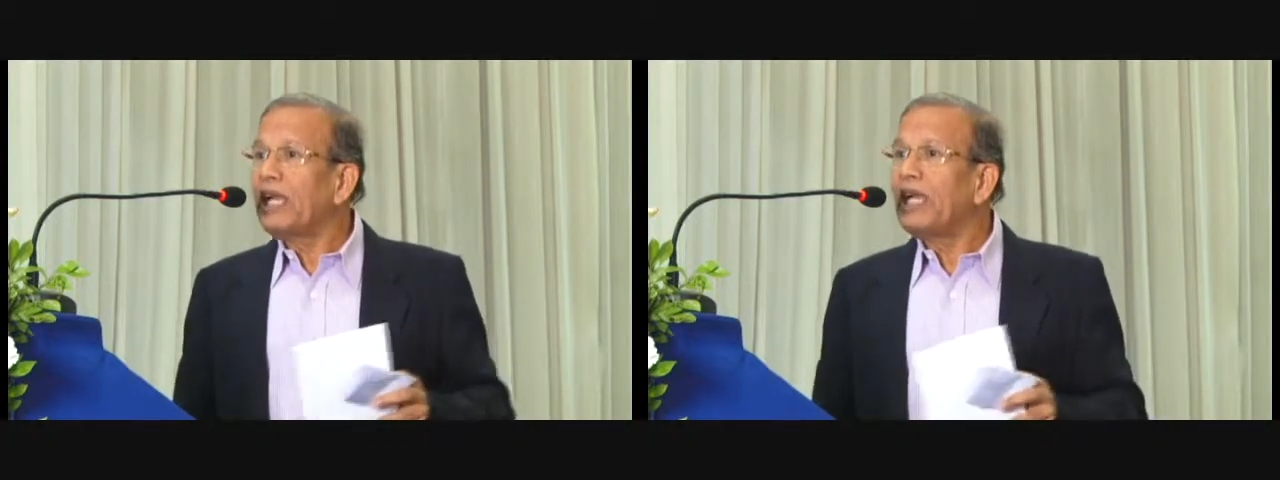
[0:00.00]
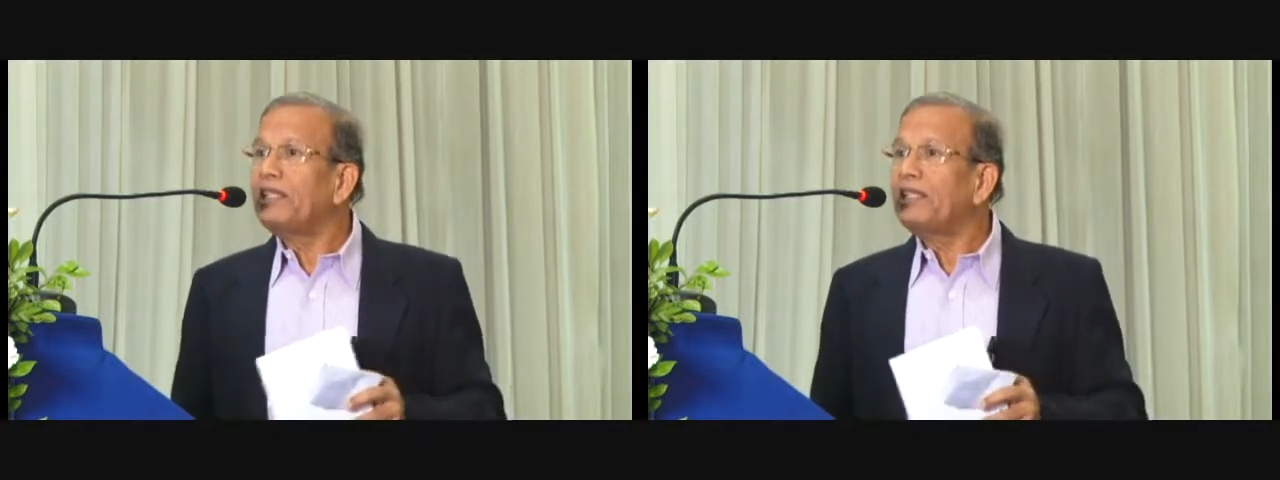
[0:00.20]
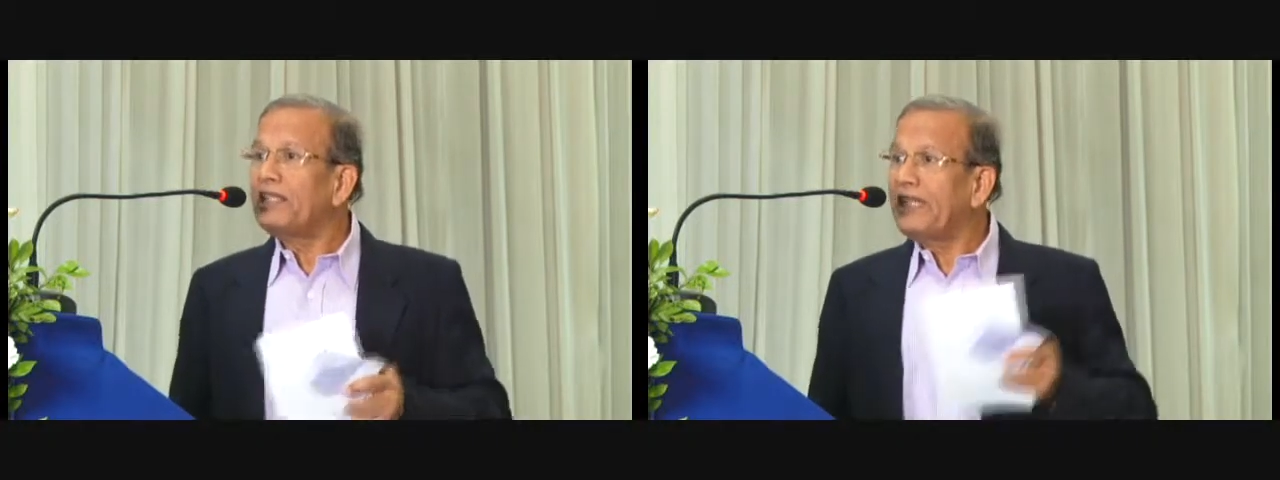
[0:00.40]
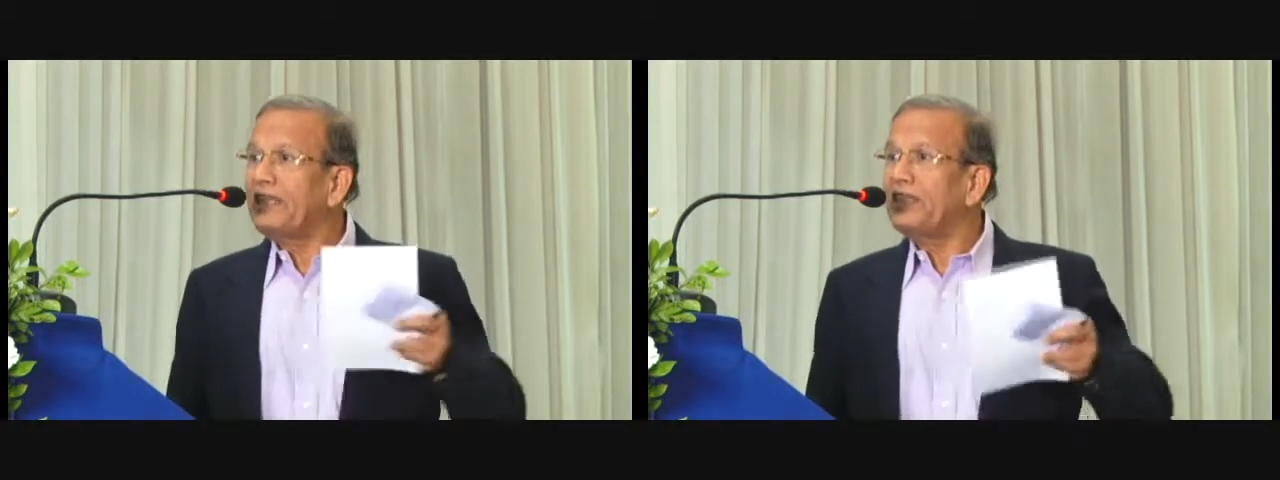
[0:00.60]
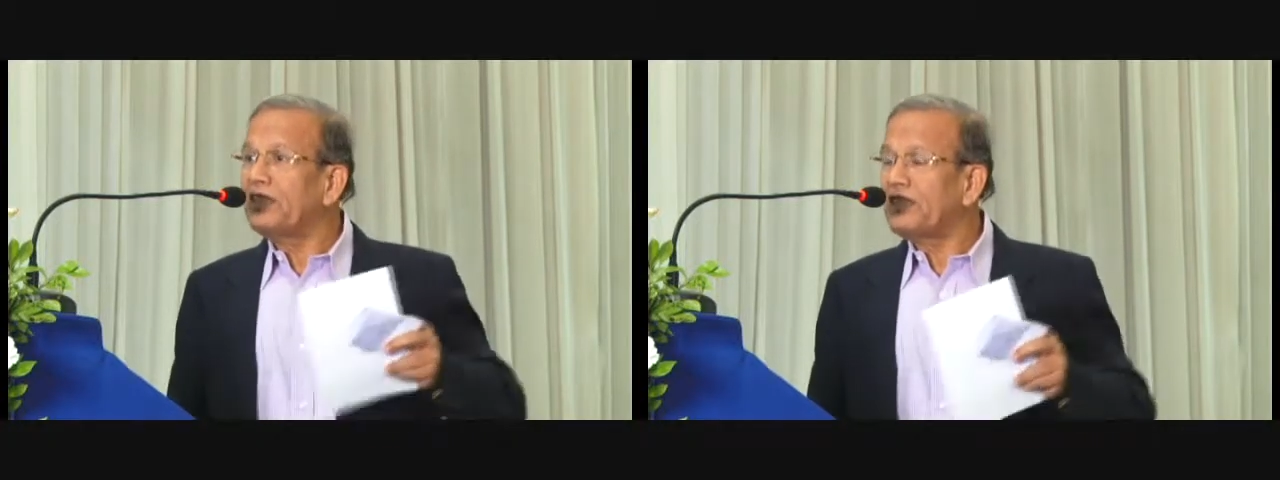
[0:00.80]
can
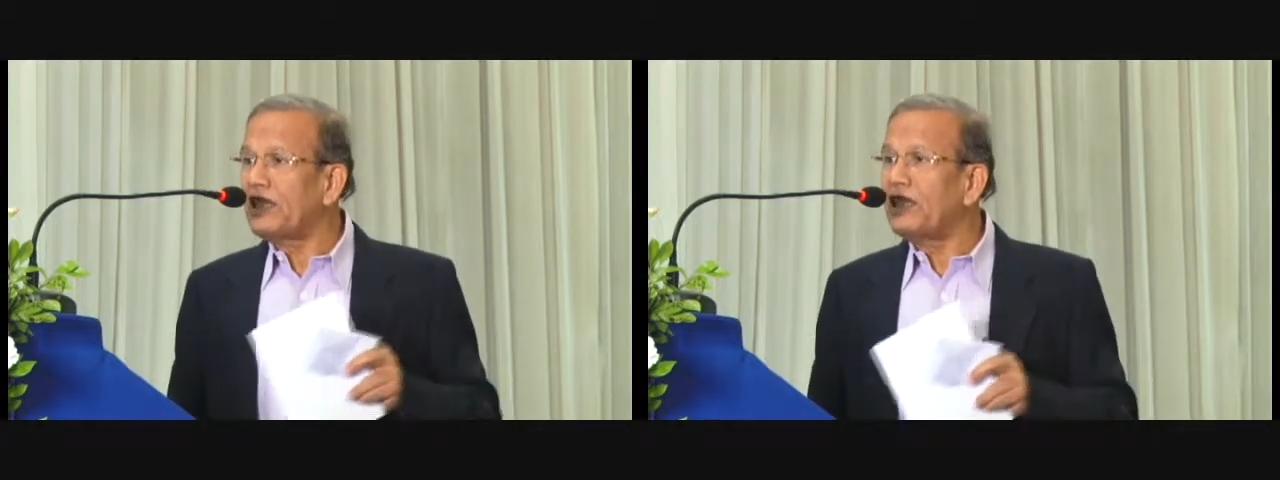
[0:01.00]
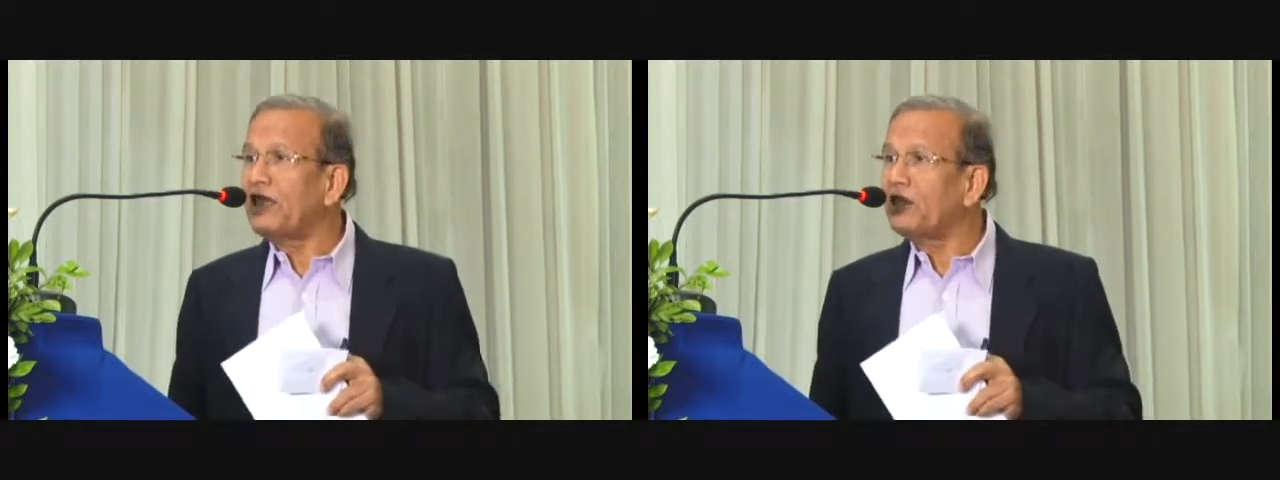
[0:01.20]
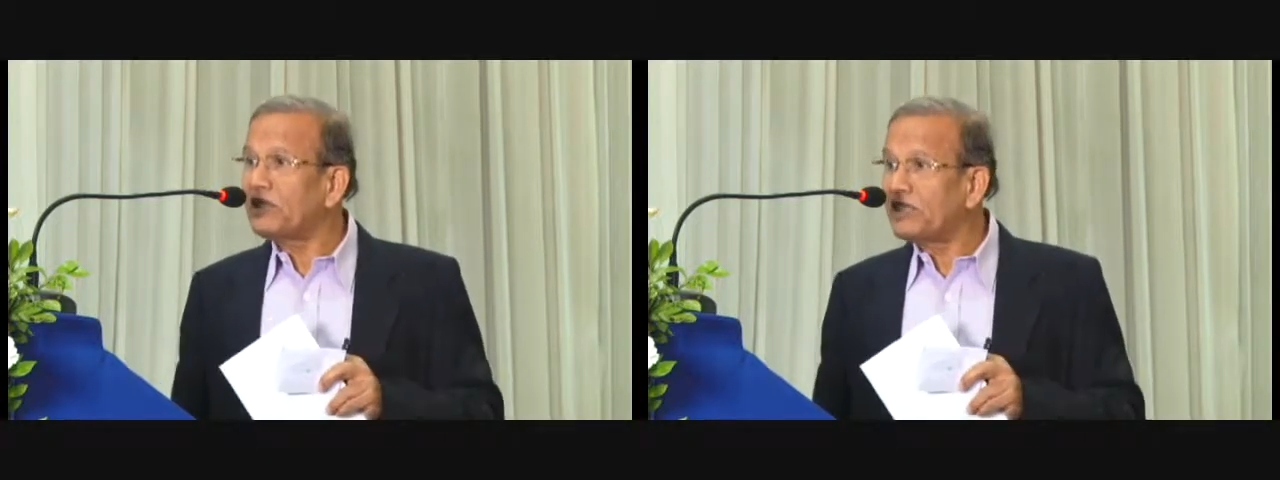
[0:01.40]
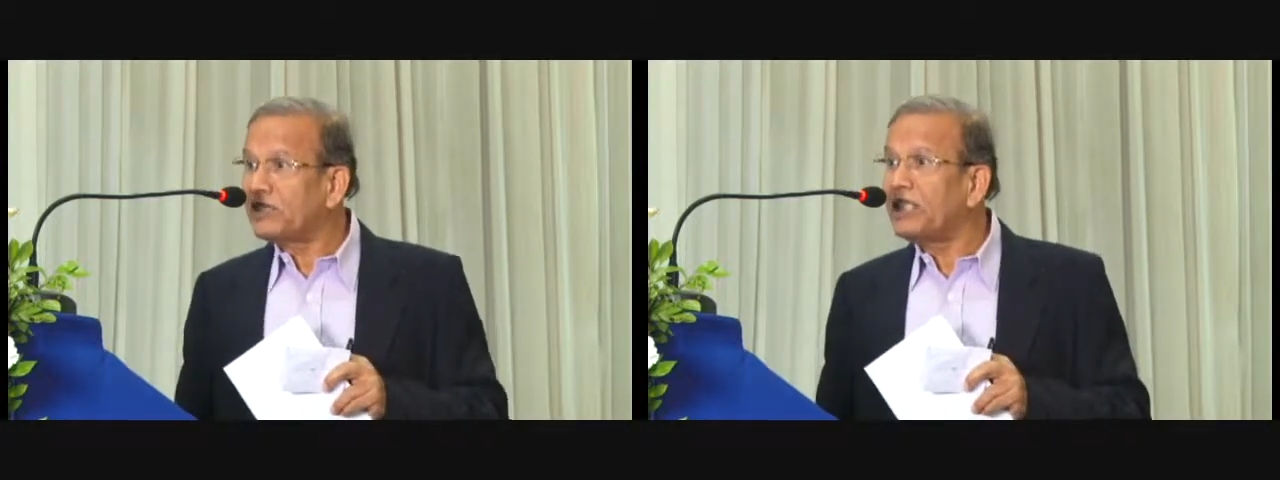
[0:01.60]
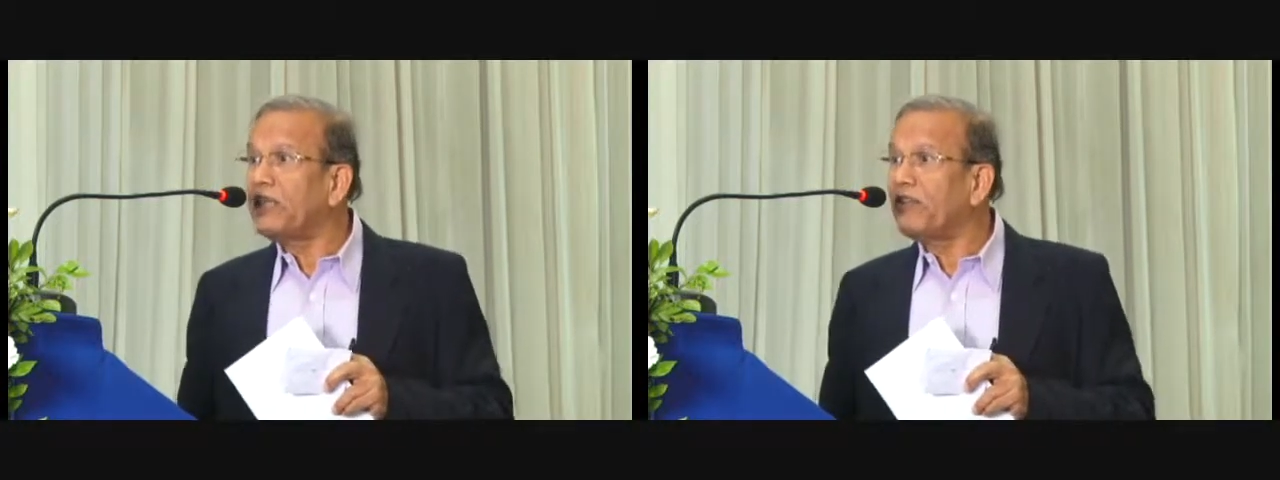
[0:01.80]
take this as a uh,
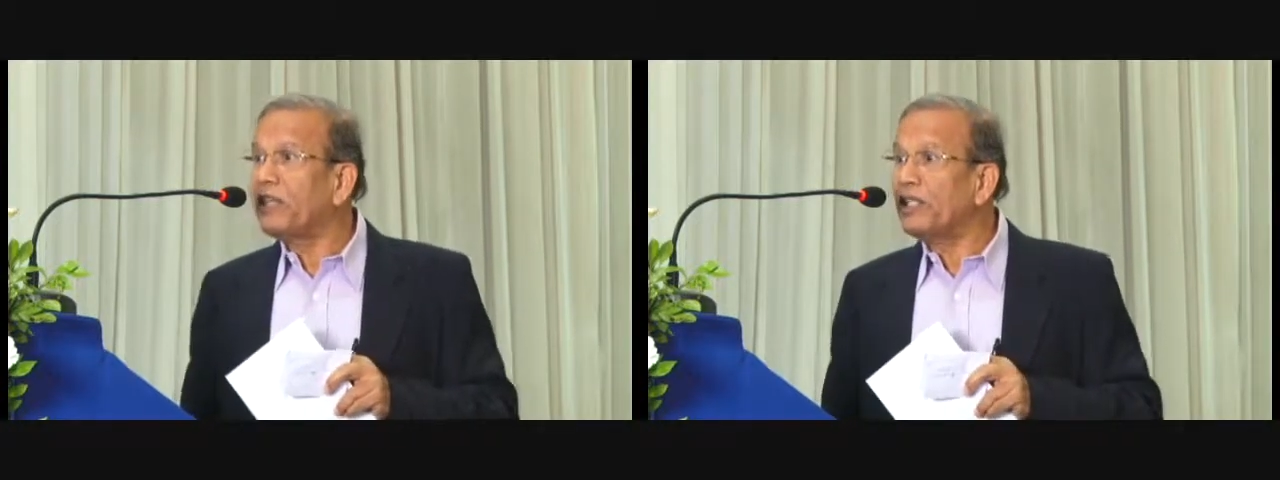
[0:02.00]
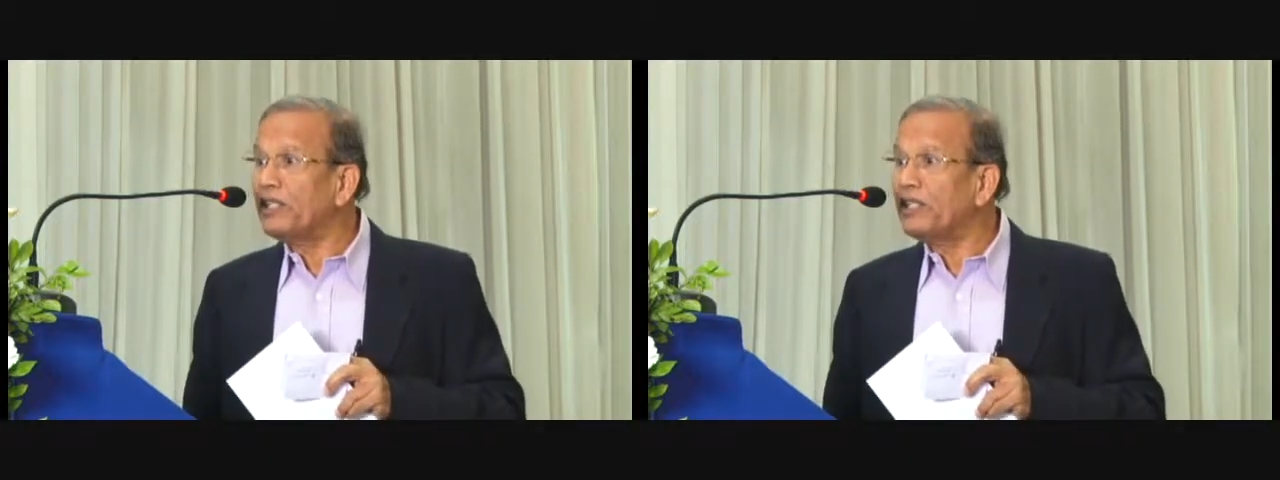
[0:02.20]
significant